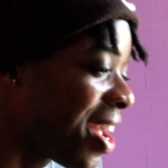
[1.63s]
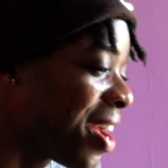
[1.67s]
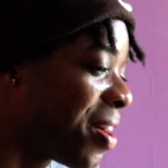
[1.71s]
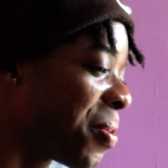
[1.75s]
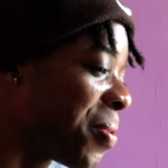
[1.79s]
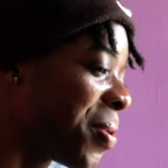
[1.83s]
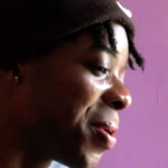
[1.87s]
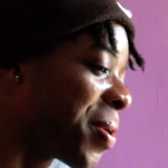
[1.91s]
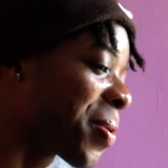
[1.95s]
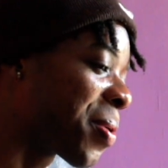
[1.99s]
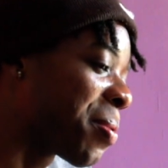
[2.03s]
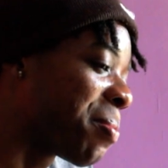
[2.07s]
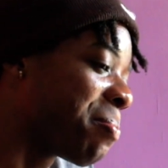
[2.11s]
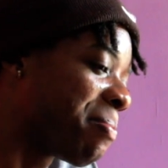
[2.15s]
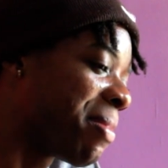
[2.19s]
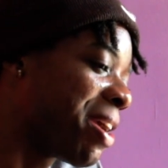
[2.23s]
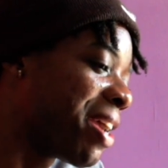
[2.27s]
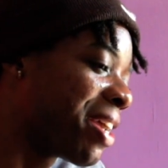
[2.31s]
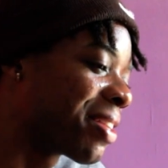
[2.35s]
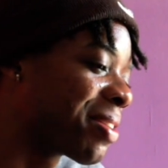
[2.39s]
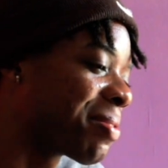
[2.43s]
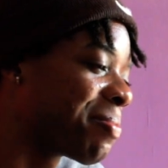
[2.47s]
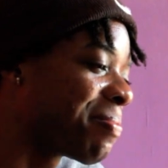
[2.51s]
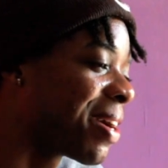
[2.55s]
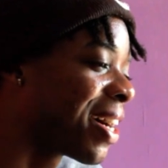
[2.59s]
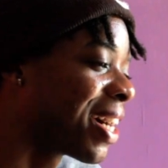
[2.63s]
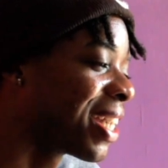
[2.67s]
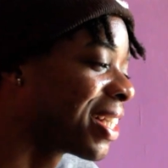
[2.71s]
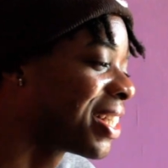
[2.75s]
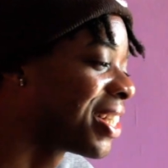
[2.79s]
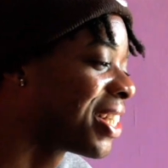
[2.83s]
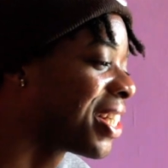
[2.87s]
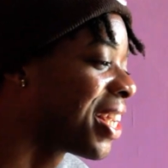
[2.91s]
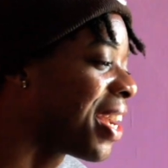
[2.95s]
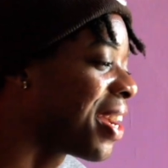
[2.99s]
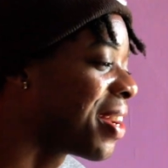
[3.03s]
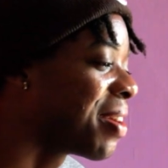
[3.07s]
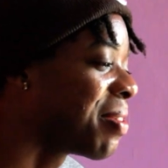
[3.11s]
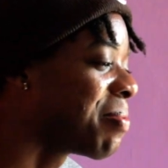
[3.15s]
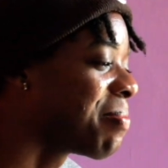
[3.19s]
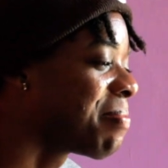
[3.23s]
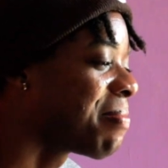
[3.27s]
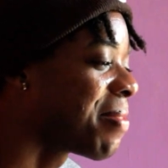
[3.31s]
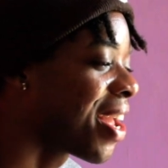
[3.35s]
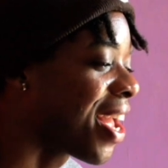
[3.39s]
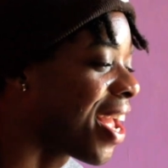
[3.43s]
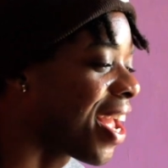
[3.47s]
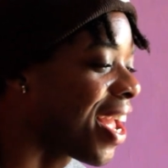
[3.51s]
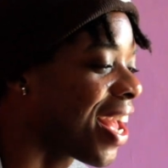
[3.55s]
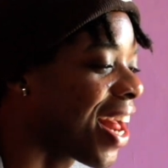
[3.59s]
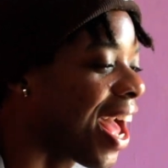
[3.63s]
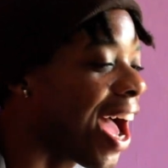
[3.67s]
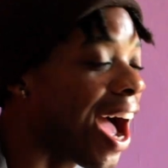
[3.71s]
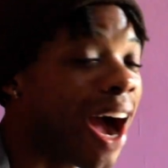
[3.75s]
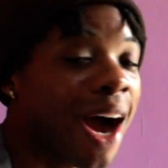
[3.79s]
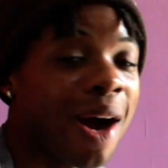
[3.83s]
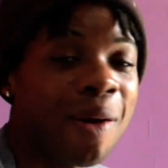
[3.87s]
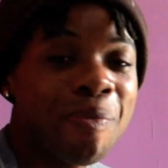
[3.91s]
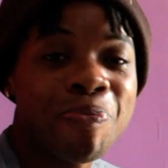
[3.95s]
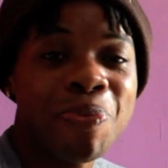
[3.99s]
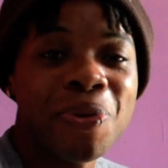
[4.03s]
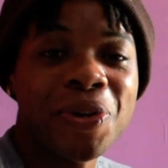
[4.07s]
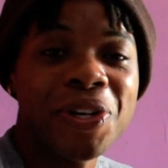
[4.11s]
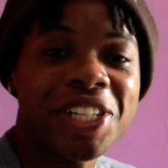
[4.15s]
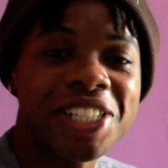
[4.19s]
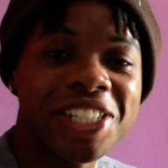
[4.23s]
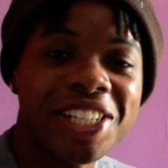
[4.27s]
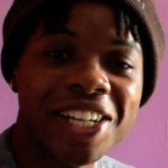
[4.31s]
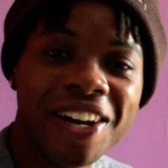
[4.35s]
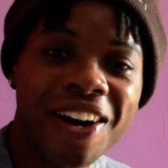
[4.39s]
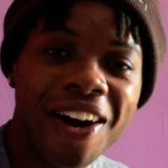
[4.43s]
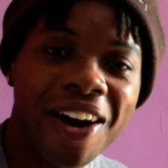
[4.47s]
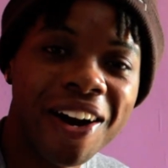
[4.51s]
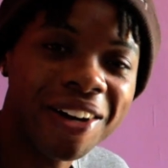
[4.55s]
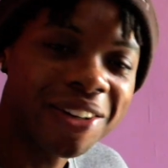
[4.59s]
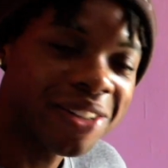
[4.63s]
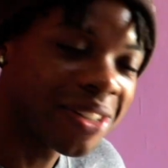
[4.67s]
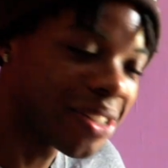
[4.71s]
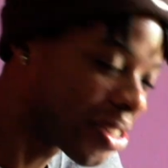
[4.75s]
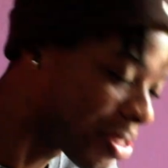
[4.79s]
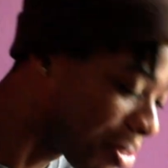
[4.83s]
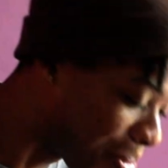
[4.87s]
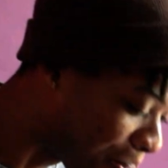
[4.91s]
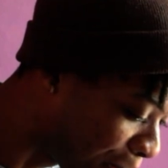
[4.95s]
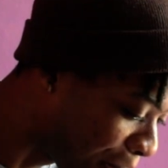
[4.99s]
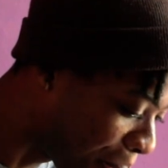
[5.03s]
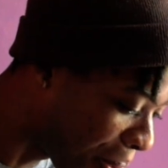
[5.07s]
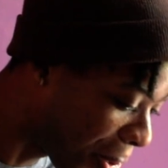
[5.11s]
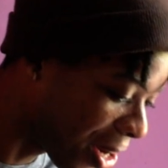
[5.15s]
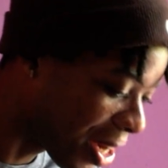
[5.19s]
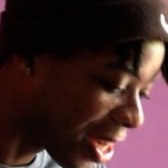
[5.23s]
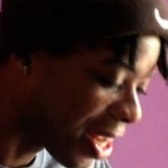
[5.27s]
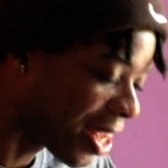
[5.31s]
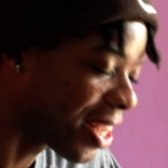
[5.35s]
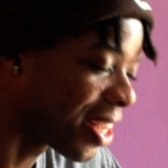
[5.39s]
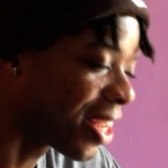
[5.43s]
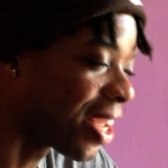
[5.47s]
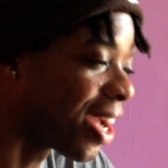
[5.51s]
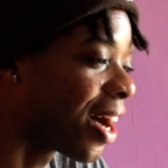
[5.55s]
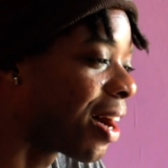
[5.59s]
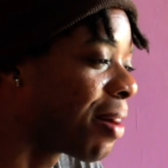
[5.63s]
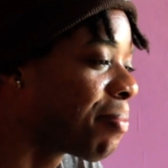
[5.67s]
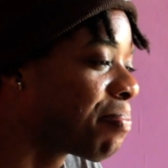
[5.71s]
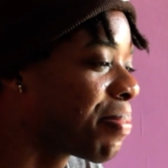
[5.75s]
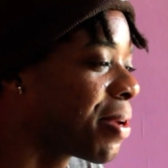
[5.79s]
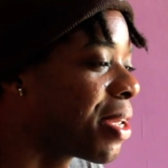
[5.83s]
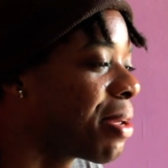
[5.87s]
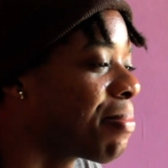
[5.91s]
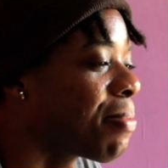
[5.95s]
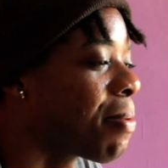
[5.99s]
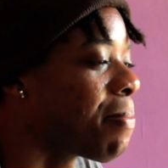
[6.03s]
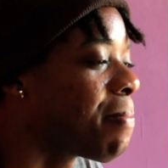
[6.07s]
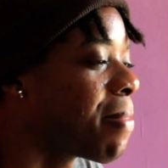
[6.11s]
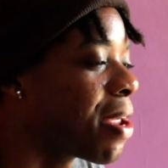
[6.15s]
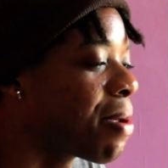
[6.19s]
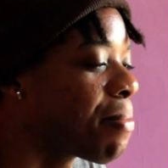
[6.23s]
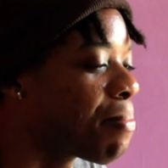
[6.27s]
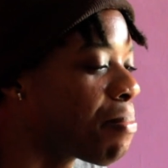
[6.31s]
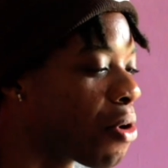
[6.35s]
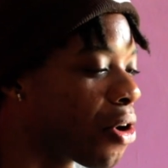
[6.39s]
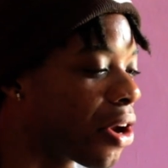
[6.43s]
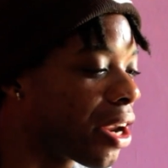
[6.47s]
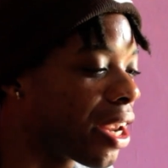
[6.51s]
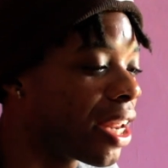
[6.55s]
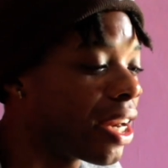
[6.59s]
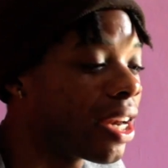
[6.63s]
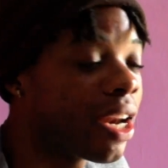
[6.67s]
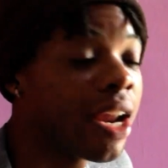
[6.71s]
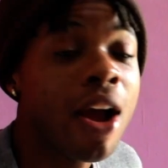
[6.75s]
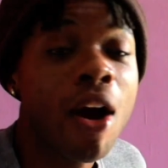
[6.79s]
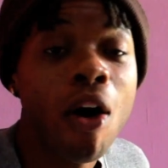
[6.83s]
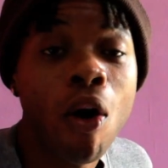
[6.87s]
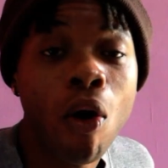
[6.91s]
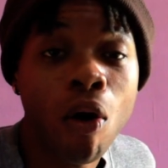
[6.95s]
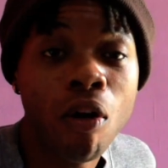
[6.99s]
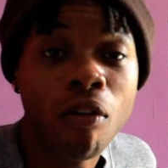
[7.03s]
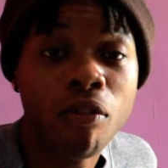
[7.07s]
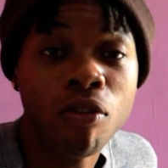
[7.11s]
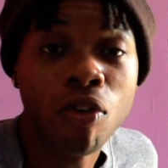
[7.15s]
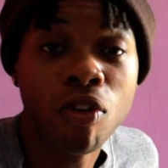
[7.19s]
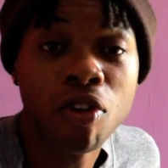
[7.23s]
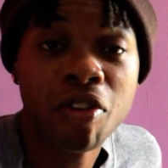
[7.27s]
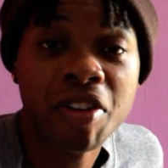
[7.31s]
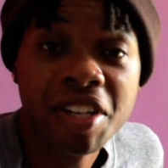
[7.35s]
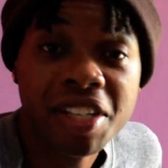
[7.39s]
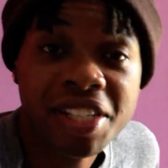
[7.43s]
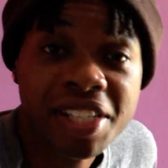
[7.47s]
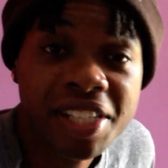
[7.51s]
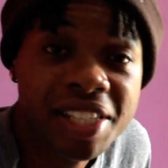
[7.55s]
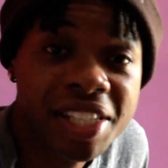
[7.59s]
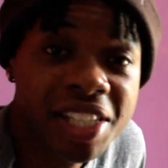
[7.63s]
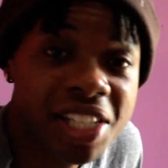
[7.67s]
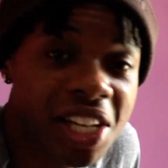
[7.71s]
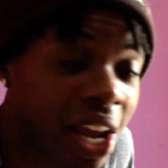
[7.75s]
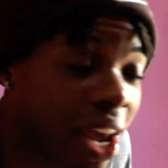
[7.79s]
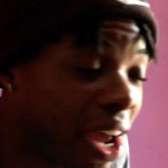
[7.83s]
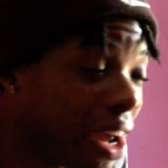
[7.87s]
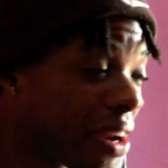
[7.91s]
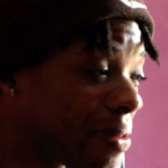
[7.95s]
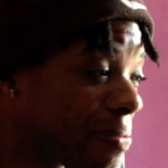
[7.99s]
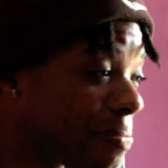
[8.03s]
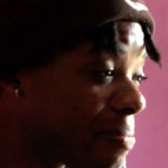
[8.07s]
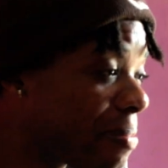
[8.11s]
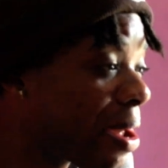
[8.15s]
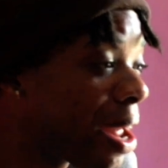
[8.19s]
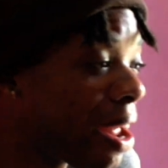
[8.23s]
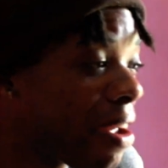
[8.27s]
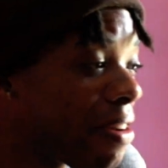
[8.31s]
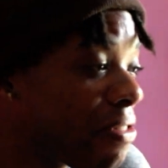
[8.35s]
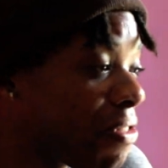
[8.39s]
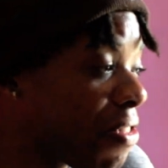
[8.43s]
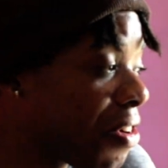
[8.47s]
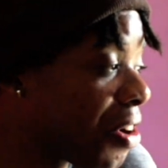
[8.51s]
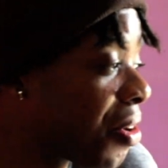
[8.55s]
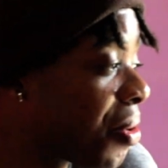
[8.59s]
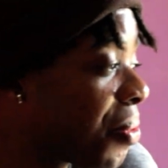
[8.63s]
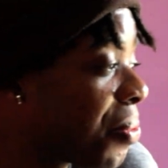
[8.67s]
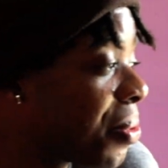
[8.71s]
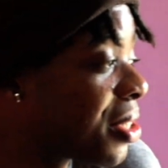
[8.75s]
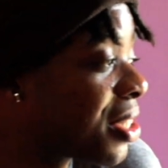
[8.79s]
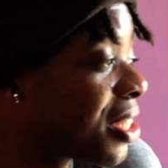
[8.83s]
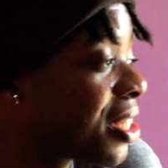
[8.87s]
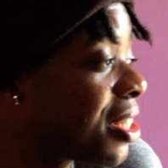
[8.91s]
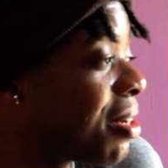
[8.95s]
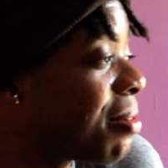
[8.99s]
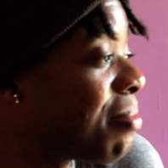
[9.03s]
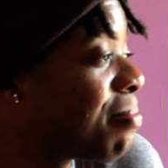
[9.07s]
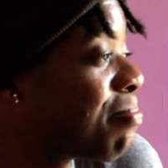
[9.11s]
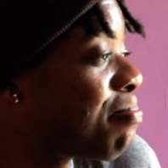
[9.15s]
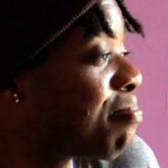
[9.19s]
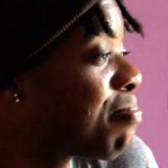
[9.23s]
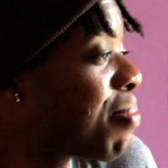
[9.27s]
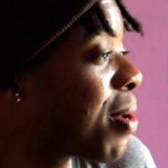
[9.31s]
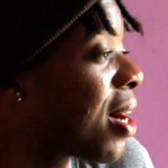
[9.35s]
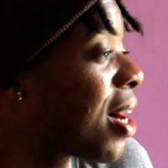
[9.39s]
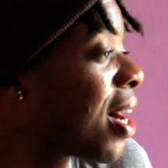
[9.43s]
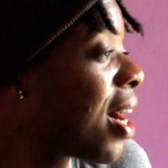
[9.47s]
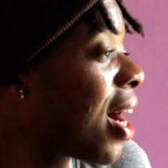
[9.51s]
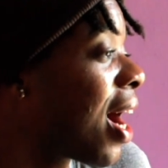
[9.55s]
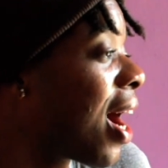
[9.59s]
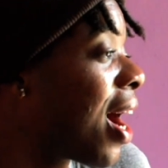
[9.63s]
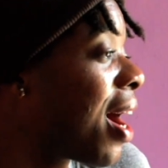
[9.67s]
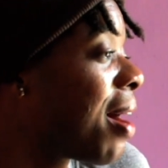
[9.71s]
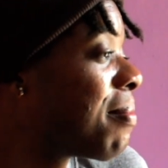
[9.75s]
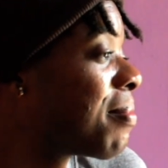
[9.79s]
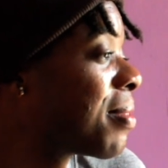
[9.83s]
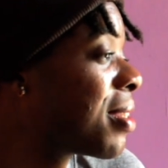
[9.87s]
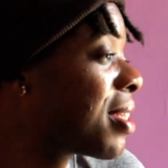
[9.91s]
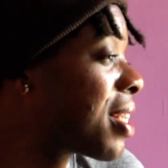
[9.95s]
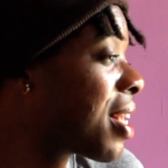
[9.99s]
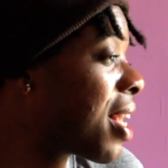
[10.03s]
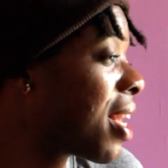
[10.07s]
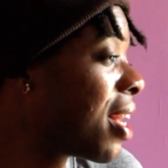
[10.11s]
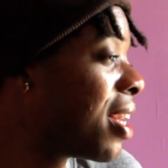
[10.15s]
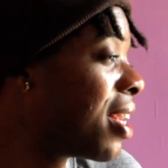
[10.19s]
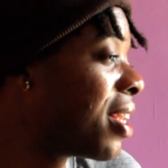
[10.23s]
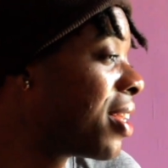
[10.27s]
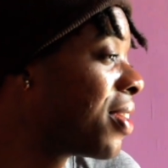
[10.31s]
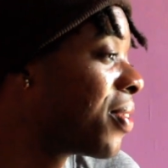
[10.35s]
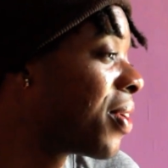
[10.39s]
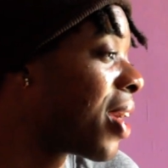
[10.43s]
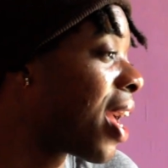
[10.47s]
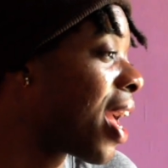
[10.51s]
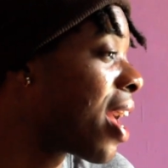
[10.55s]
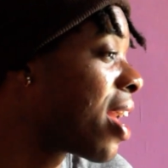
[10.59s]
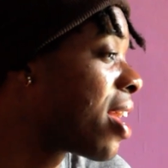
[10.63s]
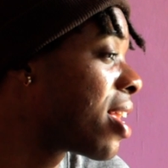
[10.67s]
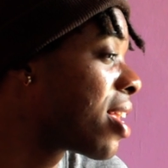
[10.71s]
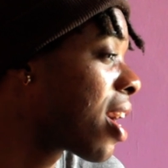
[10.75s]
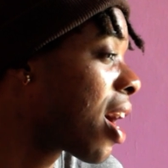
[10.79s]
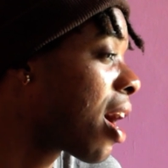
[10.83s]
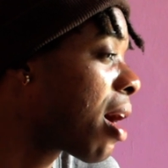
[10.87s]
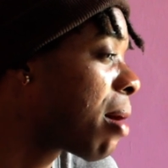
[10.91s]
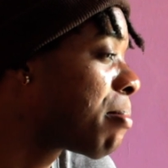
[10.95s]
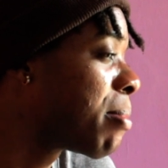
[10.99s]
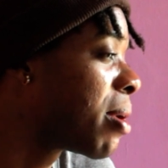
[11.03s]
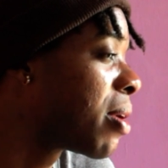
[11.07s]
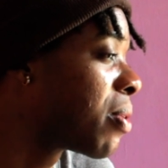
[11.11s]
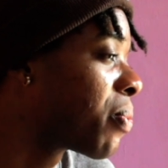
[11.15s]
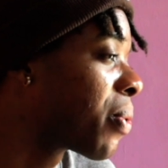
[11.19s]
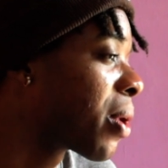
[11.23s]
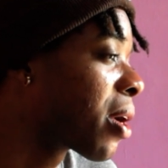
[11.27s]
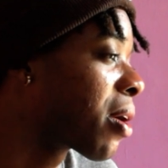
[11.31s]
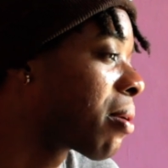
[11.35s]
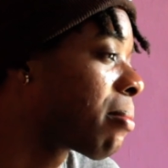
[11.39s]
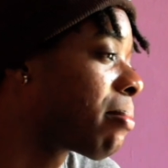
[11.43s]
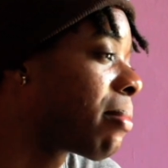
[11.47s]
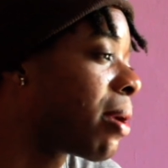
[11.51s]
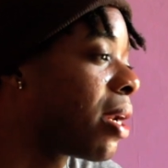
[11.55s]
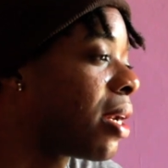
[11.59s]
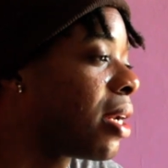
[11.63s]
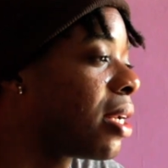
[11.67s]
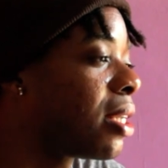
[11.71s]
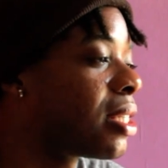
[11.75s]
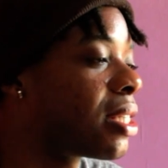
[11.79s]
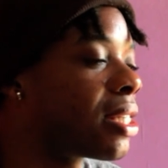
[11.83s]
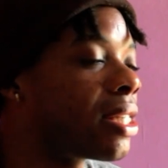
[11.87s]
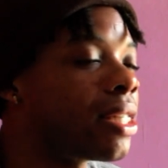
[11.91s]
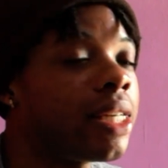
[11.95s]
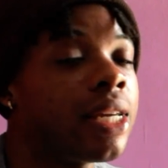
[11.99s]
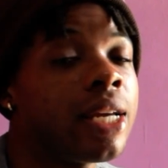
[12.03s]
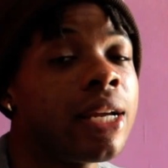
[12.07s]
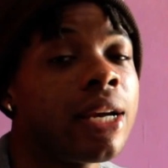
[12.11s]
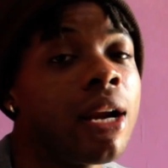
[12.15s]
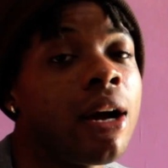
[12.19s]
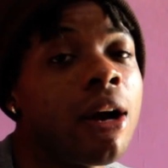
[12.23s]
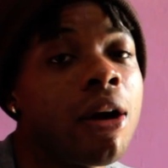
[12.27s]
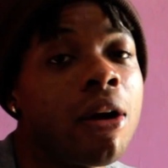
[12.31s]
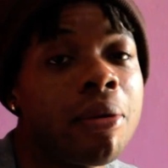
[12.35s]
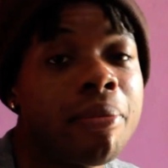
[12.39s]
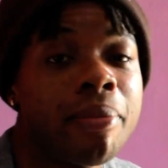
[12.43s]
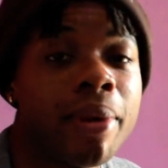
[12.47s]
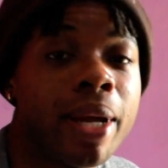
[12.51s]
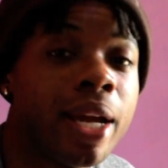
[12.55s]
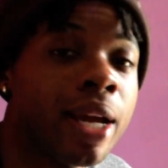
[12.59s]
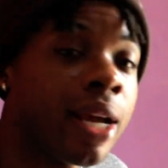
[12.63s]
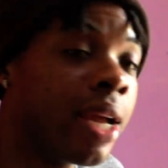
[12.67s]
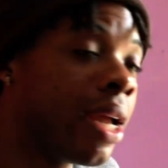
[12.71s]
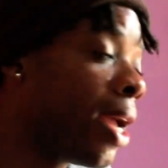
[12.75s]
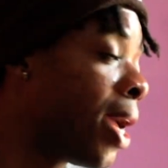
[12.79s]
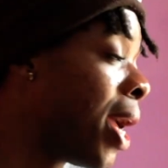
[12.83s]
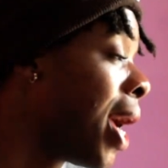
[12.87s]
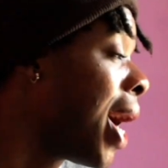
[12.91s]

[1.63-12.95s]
And welcome back to my channel, man. I appreciate all the support that y'all people be bringing over on this channel, man. Fucking with your butt. I'm telling you, hey, y'all been recommending CLR, man.